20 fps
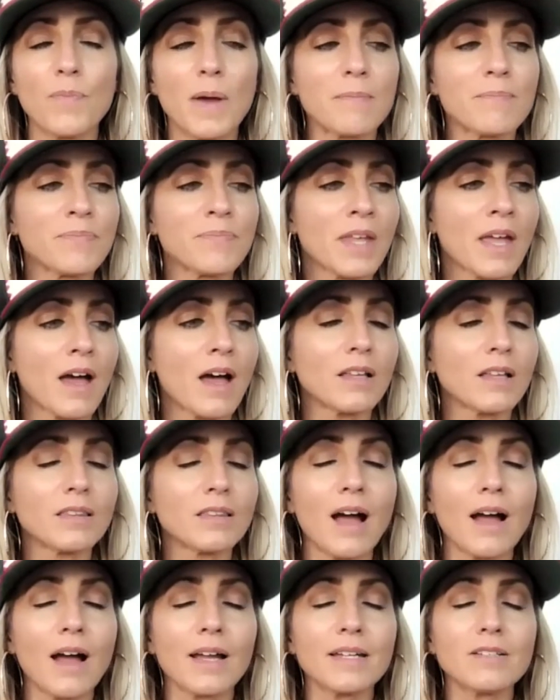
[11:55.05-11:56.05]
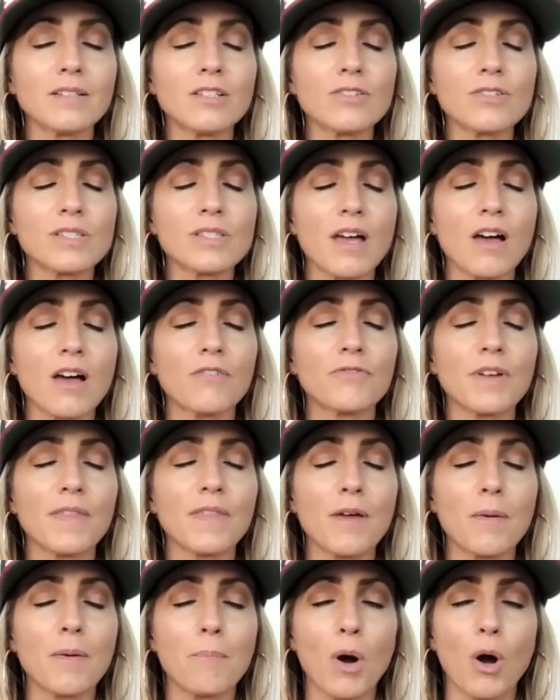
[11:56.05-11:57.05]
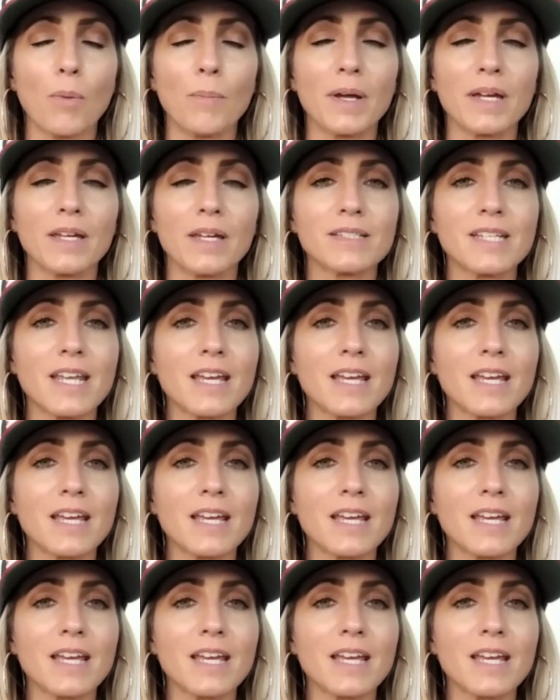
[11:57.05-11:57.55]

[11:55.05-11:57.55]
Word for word: but align yourself in the moment.